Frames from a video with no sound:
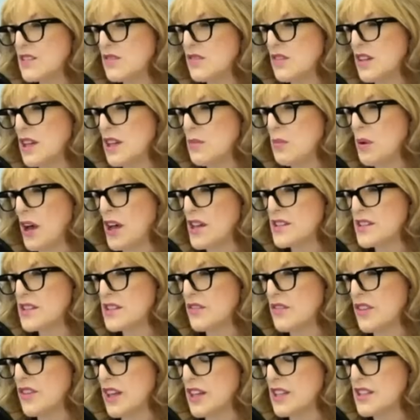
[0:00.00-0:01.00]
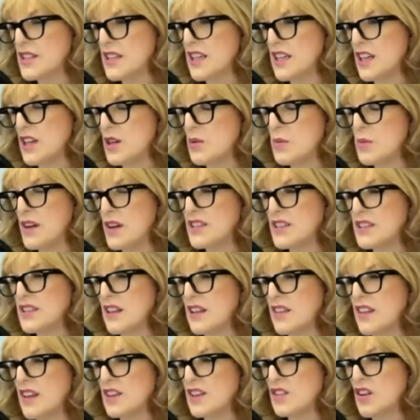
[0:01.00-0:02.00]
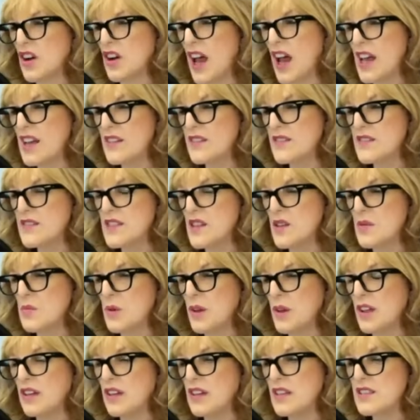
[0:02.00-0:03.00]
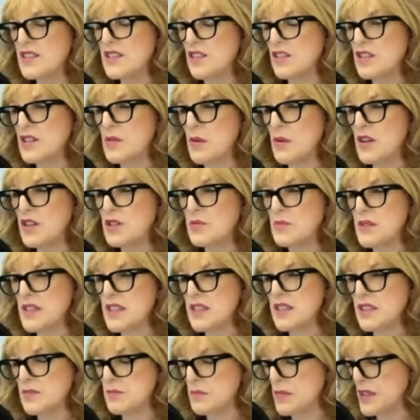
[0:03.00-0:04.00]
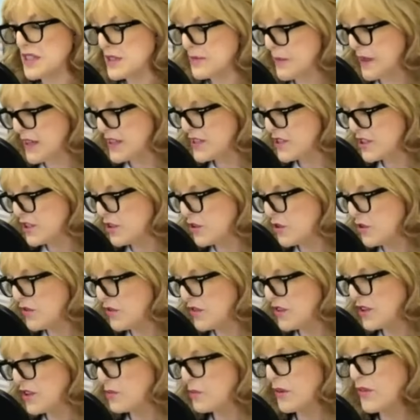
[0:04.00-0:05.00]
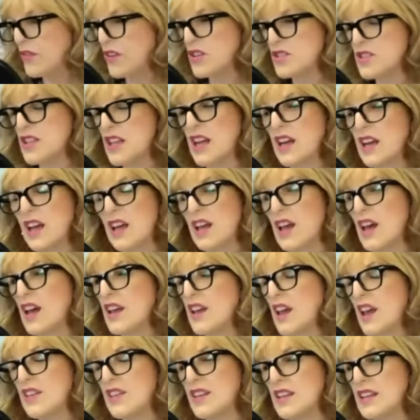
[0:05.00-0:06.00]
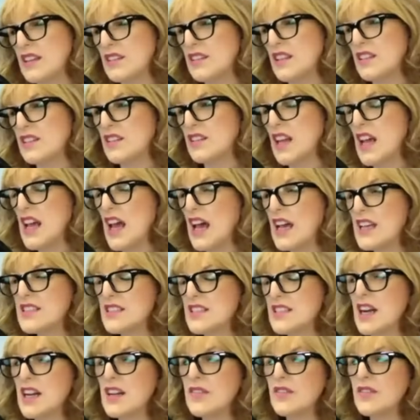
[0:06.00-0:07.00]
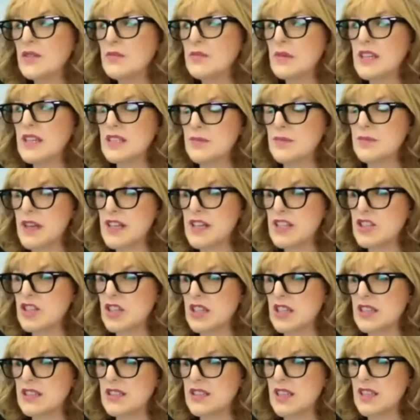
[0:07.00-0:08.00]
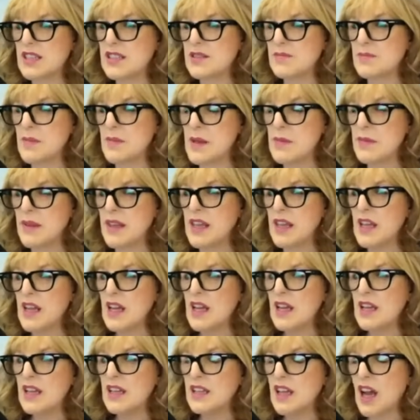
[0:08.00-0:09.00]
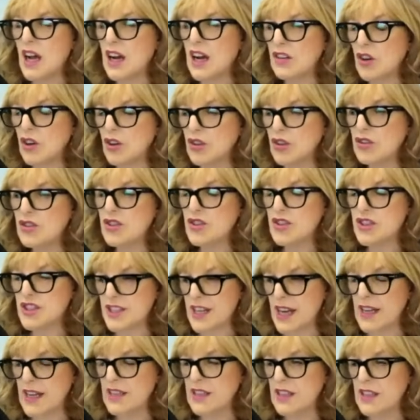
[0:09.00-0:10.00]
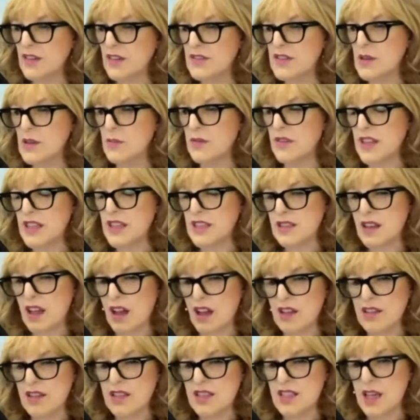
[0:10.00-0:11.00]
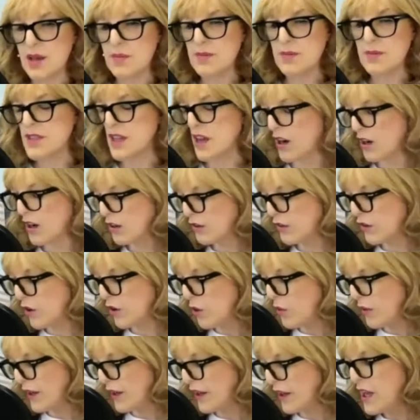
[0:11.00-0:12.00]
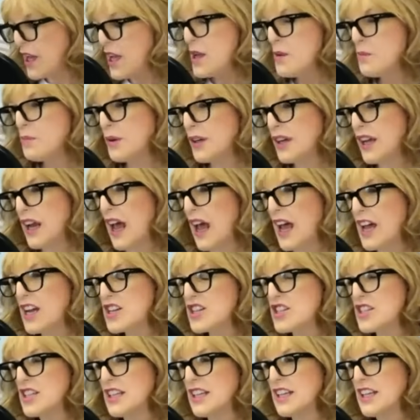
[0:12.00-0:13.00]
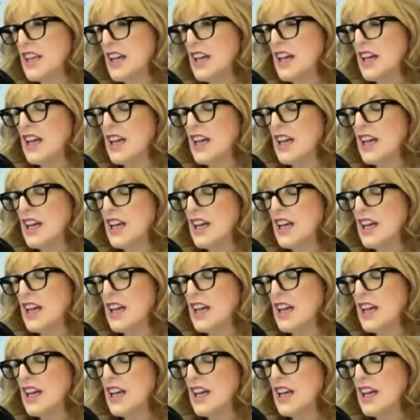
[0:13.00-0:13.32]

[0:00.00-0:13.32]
a really positive thing to hear, because I think there has been a certain amount of mixed messaging over the number of years. And I think that it's not even mixed messaging, it's maybe our understanding of some of these concepts are growing. But actually,